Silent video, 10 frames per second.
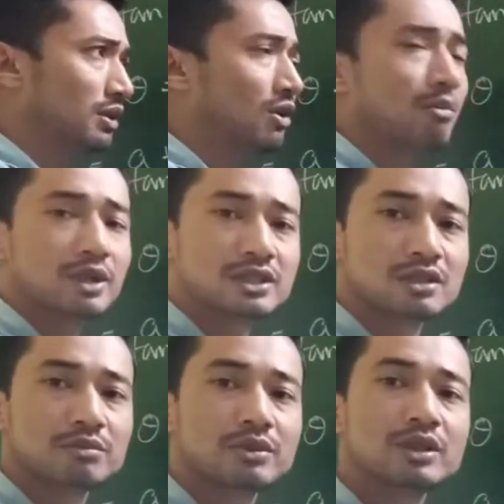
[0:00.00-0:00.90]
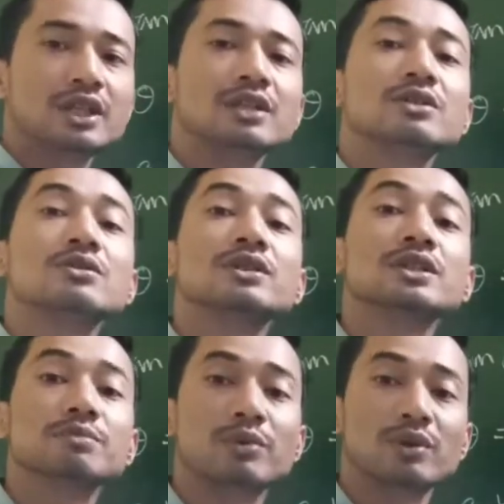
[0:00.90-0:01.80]
complex number into
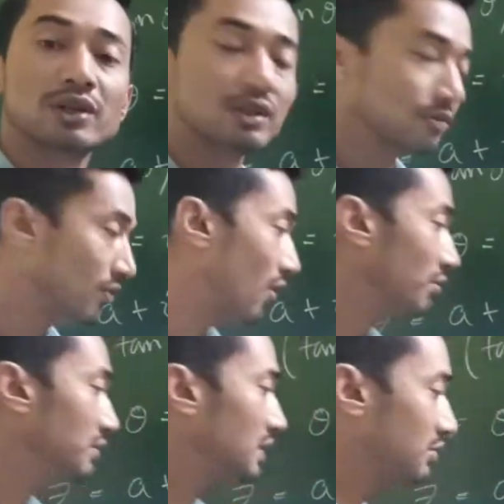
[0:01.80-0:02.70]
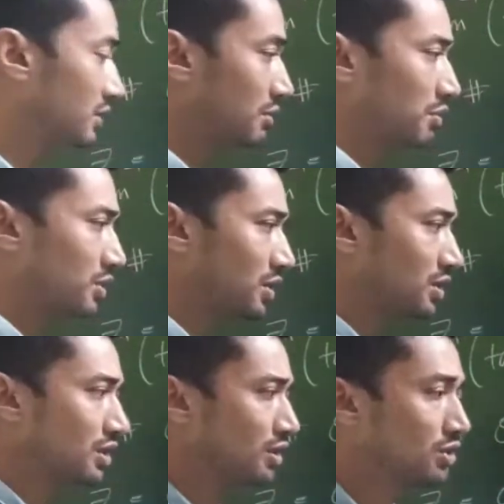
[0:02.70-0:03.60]
its polar form. This was the
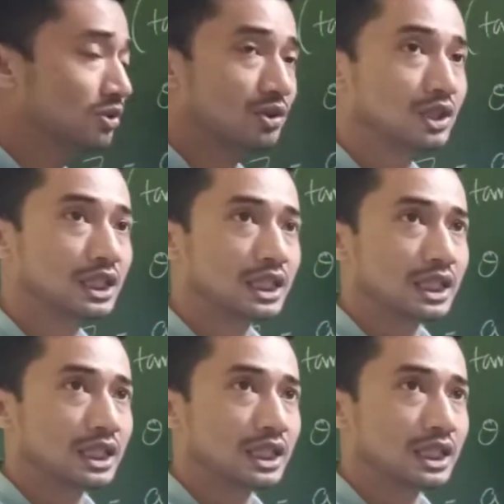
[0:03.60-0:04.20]
procedure. So